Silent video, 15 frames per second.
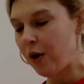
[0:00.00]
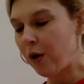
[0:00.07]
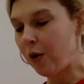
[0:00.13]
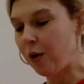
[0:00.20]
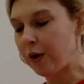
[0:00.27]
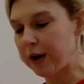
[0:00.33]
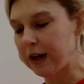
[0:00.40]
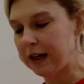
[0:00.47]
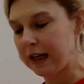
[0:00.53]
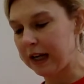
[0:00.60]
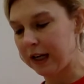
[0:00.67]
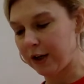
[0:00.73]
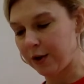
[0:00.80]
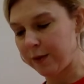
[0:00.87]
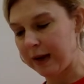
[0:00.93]
or an
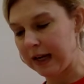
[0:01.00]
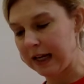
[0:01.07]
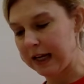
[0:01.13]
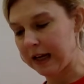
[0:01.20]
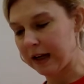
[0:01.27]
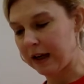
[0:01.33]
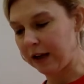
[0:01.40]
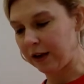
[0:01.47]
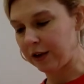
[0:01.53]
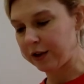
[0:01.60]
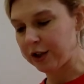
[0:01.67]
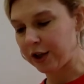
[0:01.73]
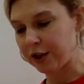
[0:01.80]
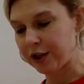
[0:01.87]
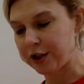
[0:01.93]
intermediate color.
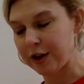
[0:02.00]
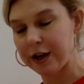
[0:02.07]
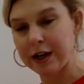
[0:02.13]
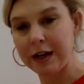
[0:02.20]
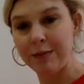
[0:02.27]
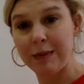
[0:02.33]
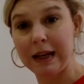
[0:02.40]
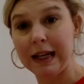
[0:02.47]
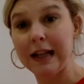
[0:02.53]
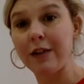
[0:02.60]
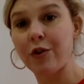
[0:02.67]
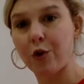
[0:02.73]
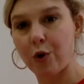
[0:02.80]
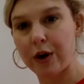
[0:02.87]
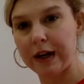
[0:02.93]
Tertiary meaning
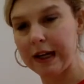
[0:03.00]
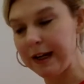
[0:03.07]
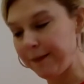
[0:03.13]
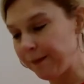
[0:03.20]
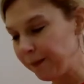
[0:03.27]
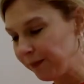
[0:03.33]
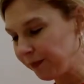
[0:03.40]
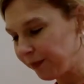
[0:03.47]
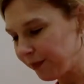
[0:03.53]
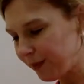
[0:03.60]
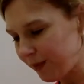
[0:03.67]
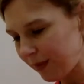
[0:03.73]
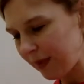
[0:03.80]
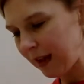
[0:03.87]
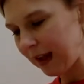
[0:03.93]
3,
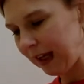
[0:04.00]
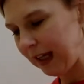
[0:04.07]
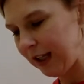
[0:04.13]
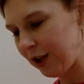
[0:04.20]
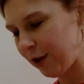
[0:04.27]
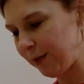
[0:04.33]
and you're